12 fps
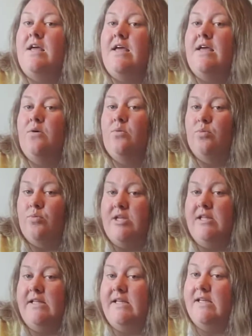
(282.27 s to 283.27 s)
it
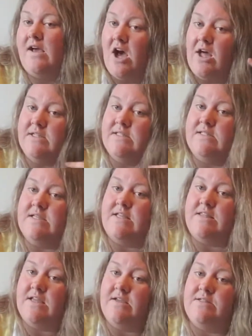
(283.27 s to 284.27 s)
really, honestly, I
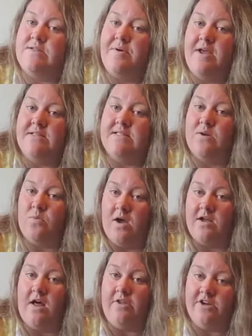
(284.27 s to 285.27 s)
think depends on
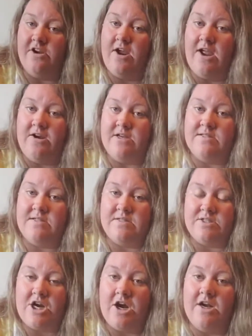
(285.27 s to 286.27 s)
what color your hair is to
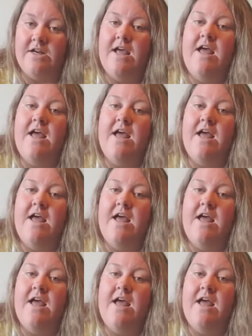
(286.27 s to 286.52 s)
start.